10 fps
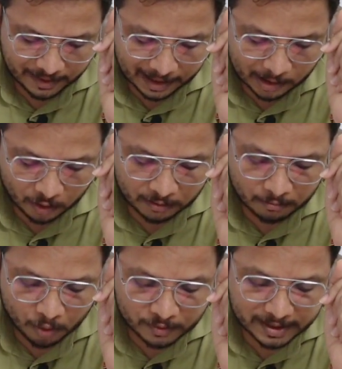
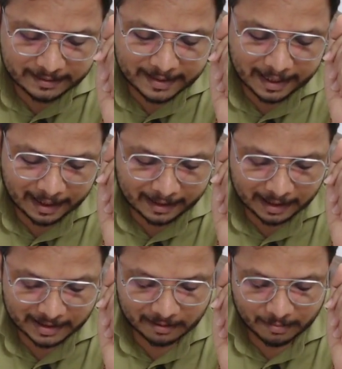electron moves inside
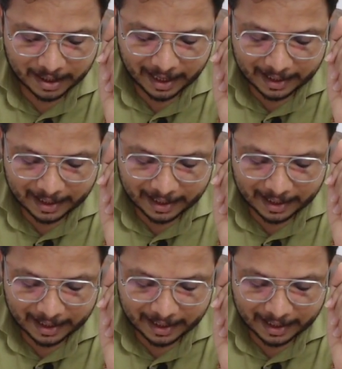conduction band,